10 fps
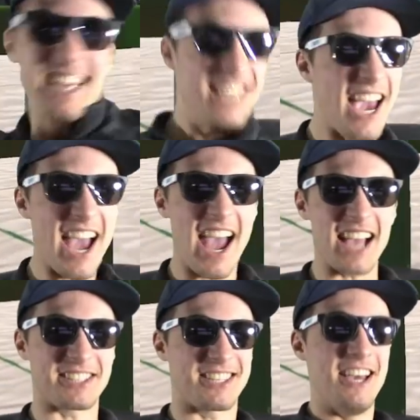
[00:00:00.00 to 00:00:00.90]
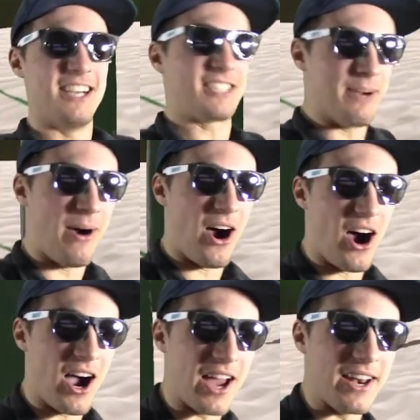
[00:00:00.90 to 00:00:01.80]
Yes! Come
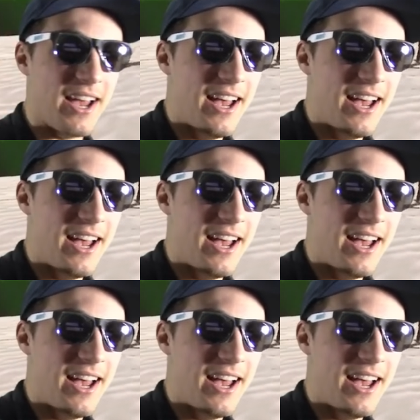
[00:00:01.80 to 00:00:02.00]
on!